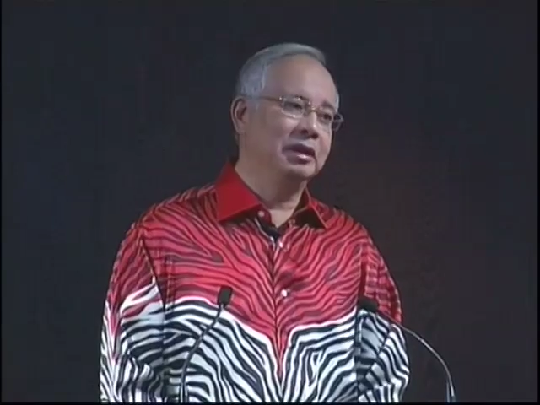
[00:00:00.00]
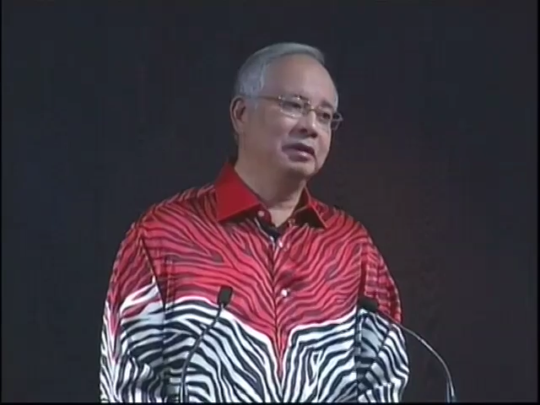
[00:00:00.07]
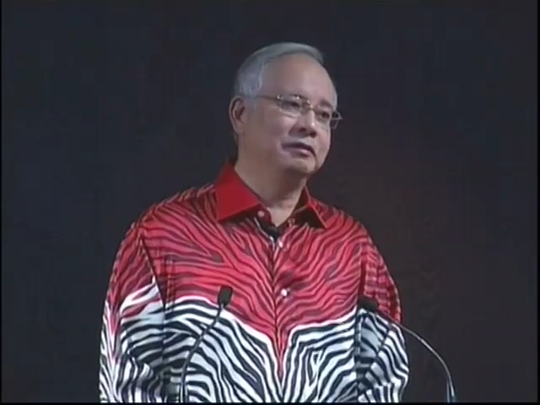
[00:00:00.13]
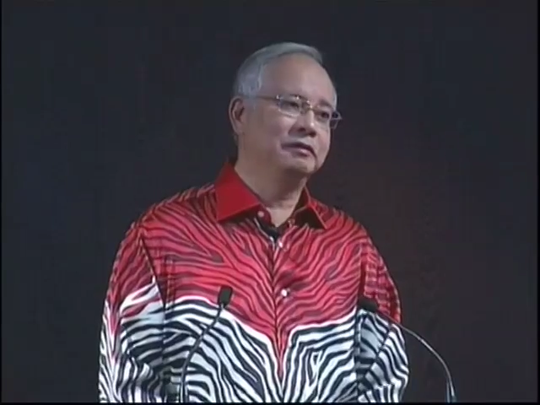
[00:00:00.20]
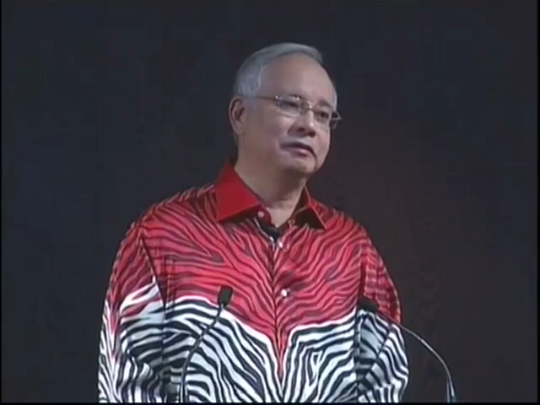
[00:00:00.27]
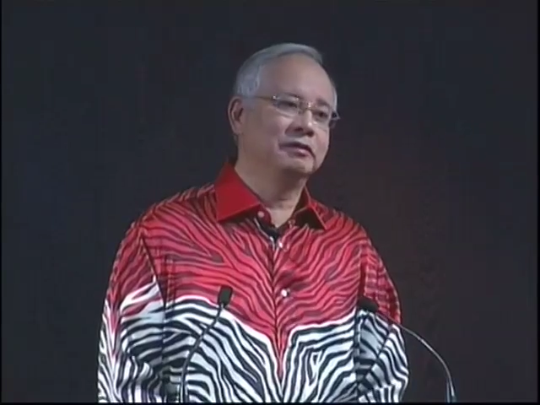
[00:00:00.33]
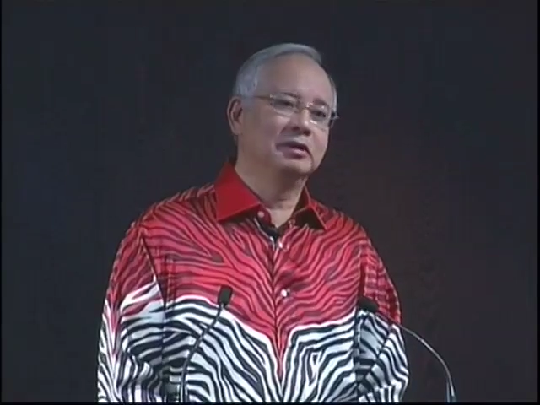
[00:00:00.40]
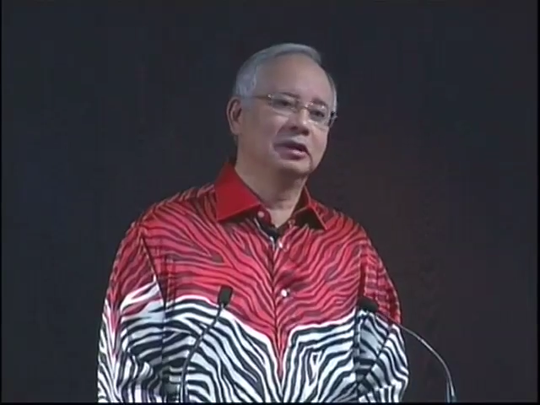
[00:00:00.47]

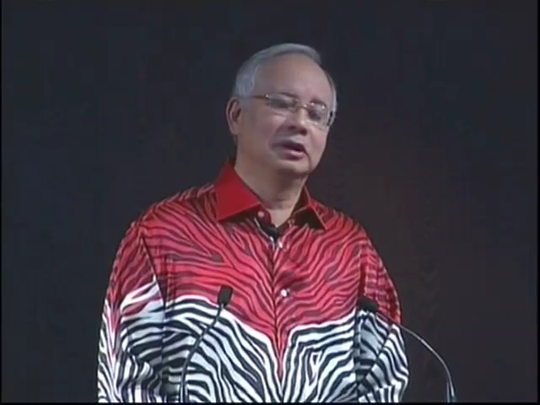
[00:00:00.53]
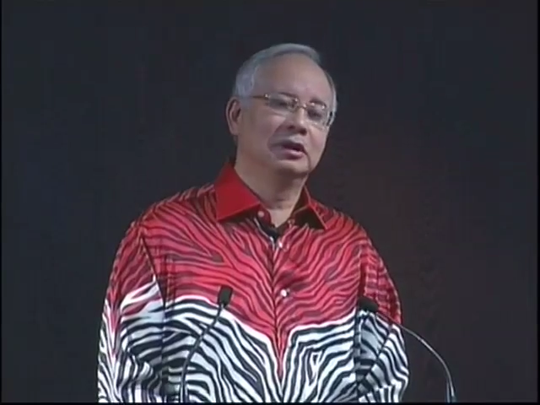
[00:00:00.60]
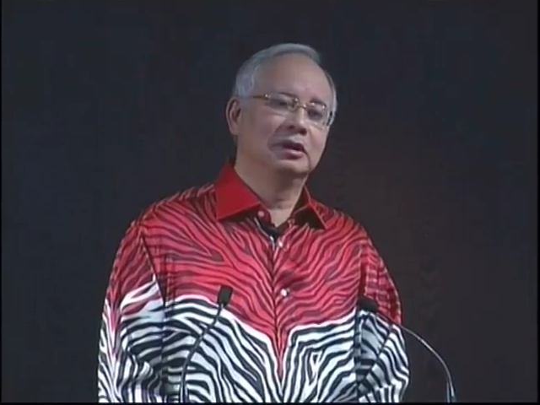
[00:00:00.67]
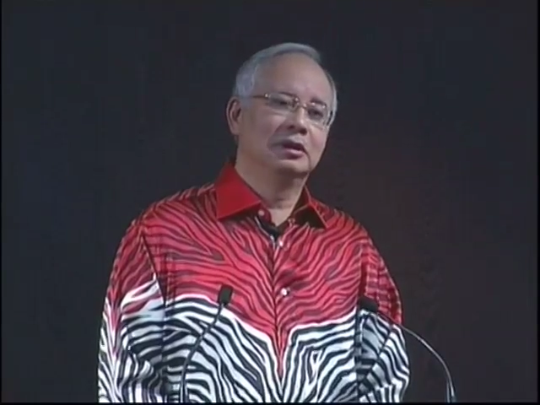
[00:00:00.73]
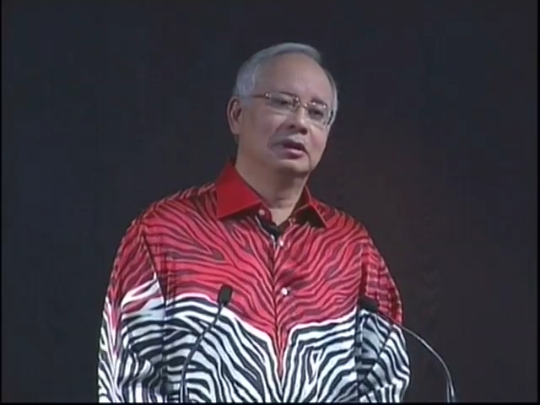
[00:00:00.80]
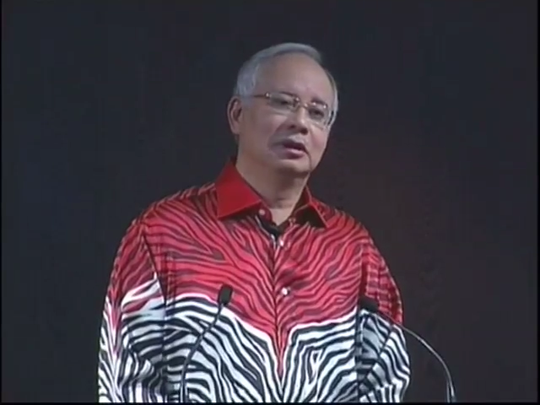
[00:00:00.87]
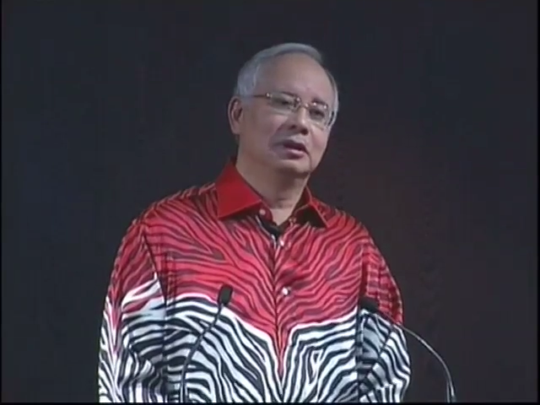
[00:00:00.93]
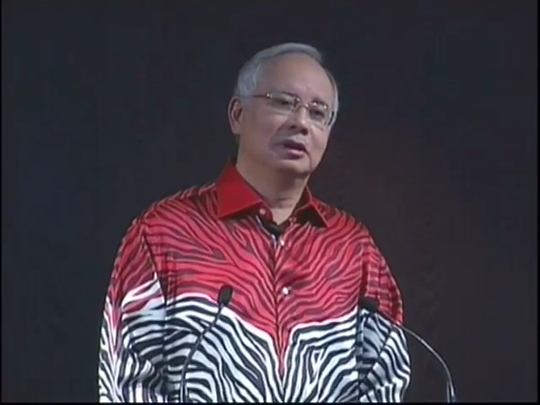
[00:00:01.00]
believe,
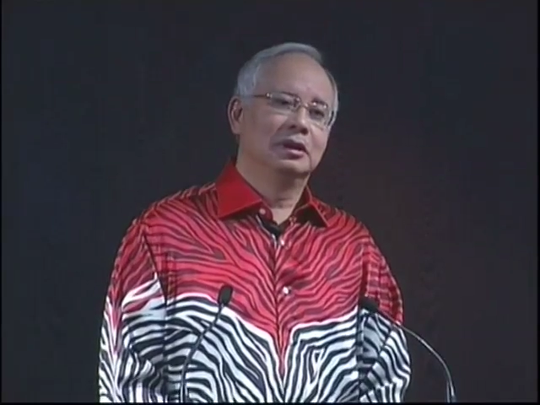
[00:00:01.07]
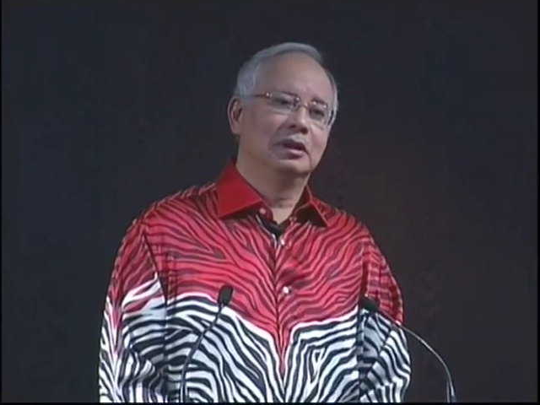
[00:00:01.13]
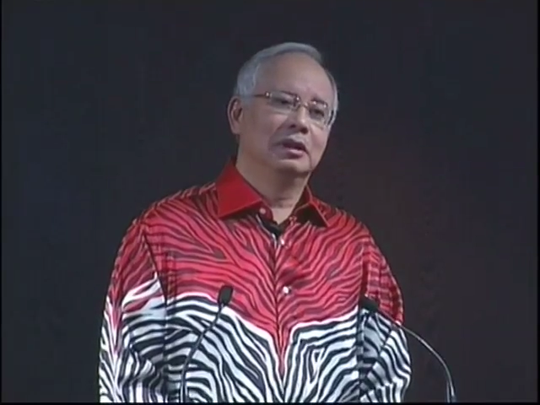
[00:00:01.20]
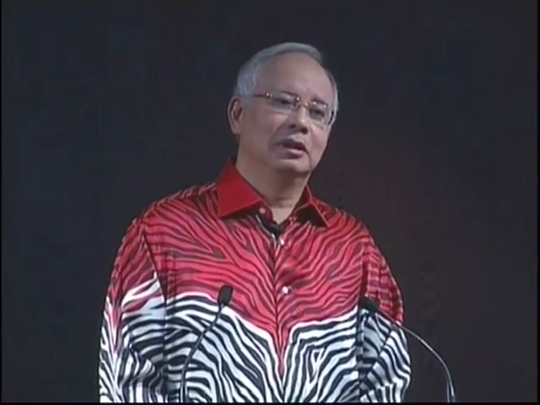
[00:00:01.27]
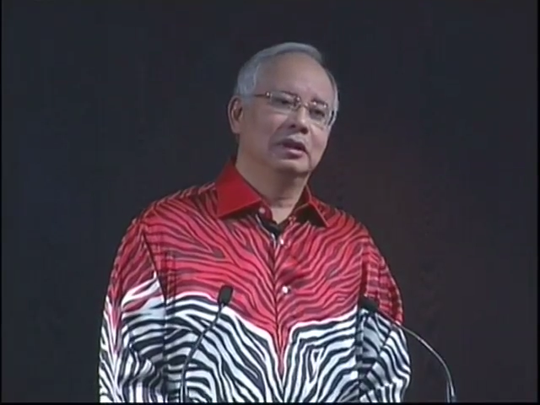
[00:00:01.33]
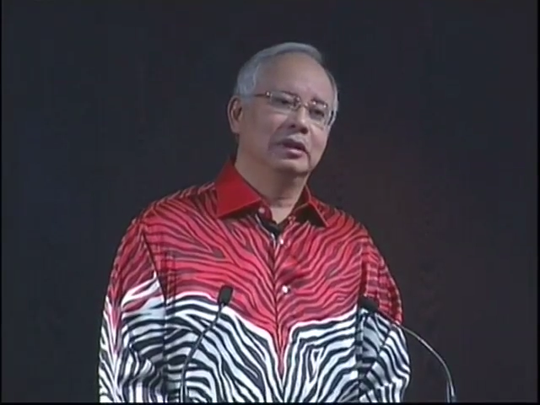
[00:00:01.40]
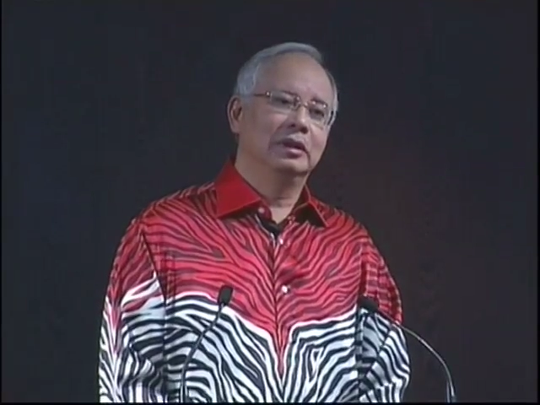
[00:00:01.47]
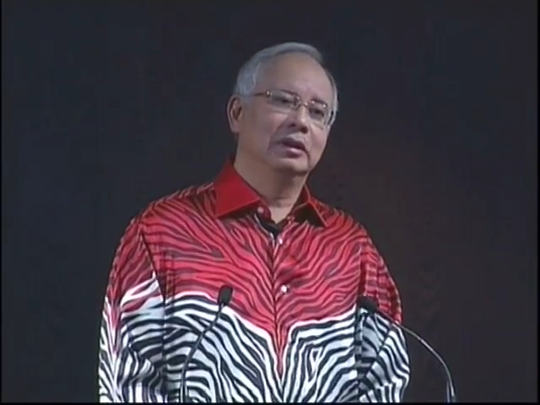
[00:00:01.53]

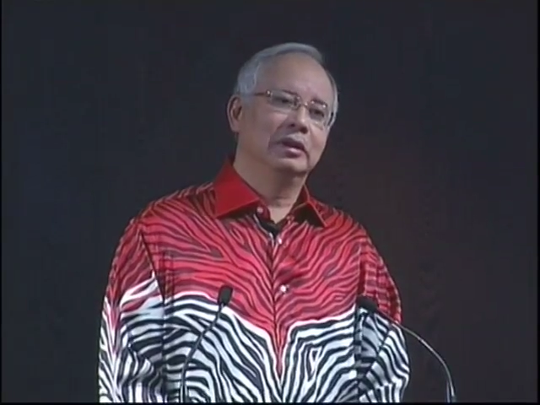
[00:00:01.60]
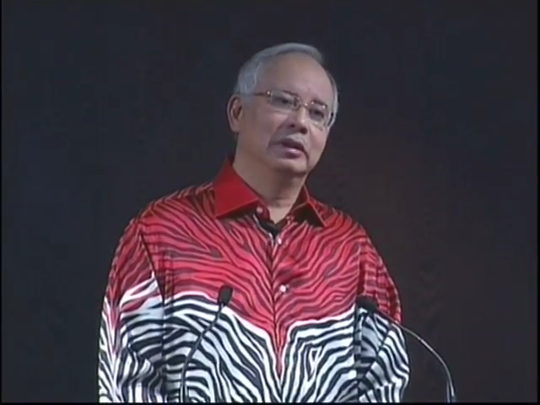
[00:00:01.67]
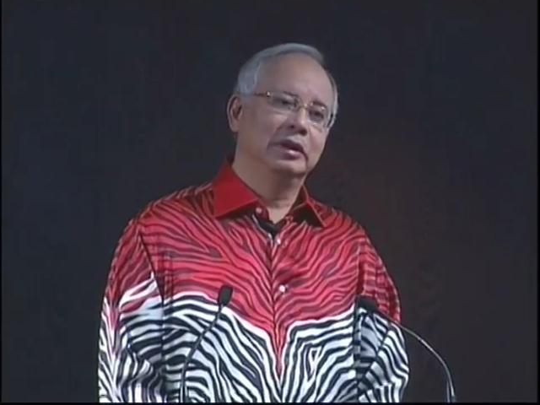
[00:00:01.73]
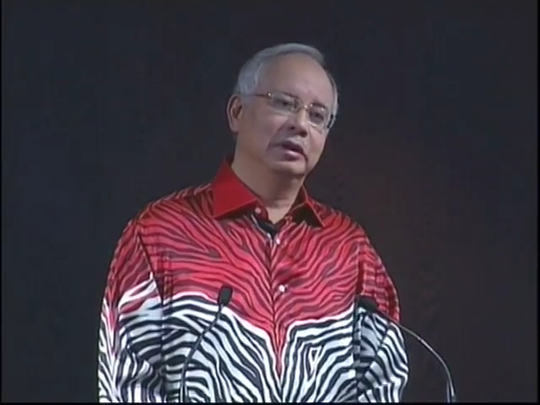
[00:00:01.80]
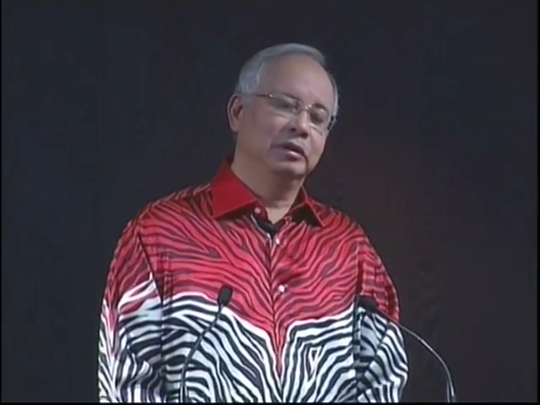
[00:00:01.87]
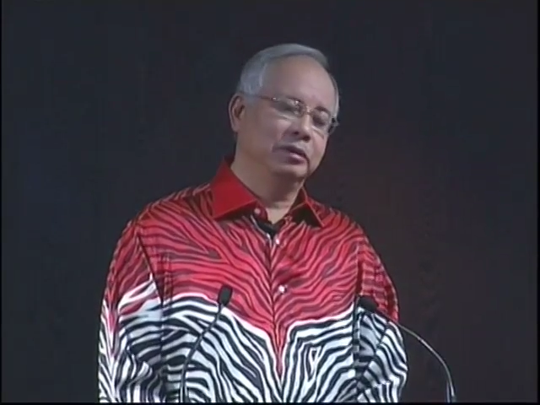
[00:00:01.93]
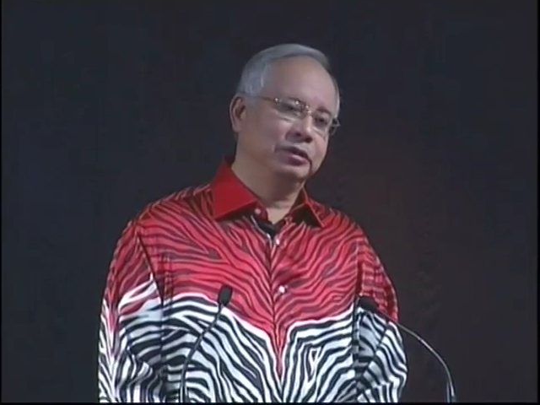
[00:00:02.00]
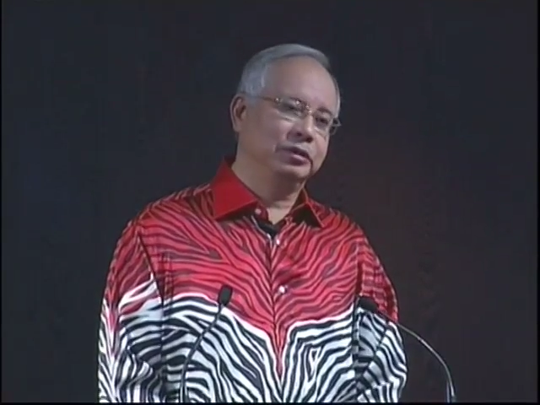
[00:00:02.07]

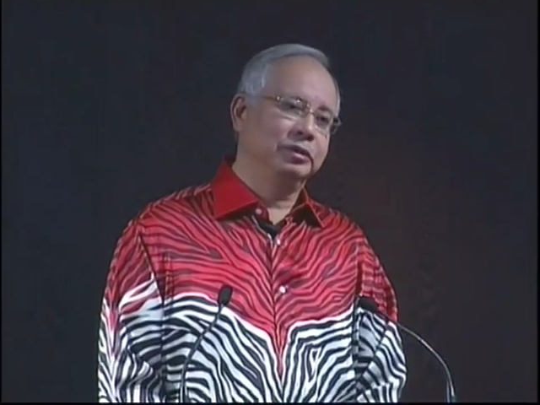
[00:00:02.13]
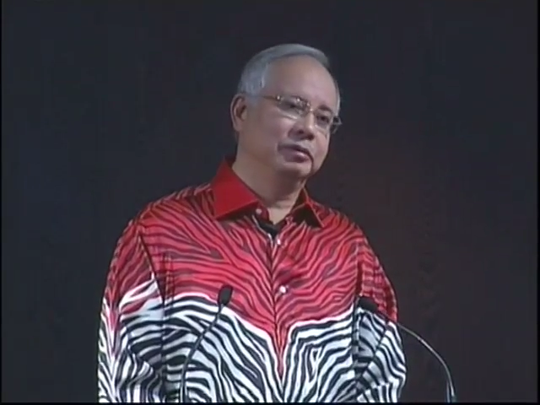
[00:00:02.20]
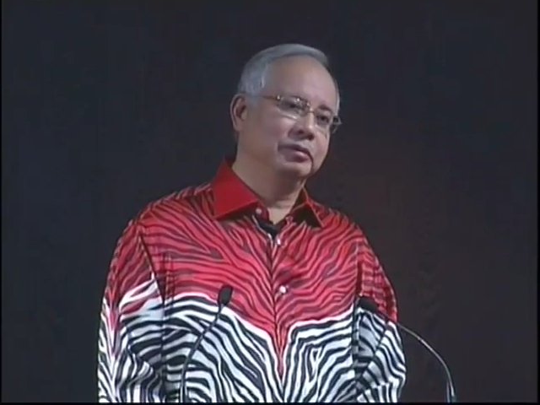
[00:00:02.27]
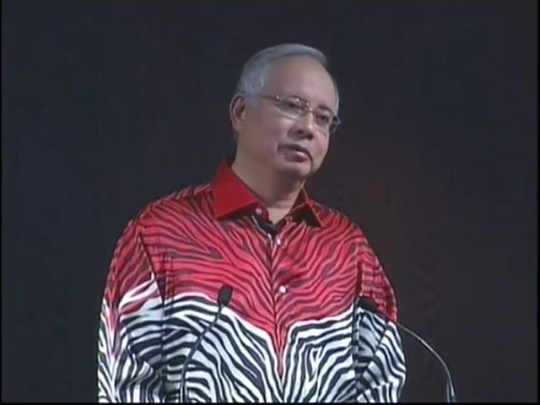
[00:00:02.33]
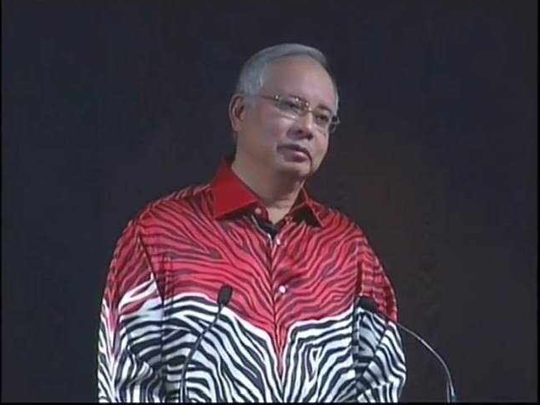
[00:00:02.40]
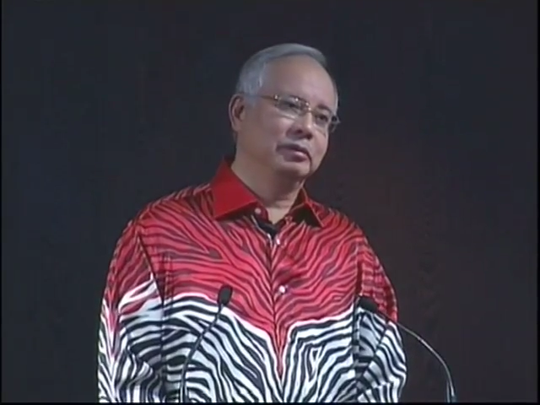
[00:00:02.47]
the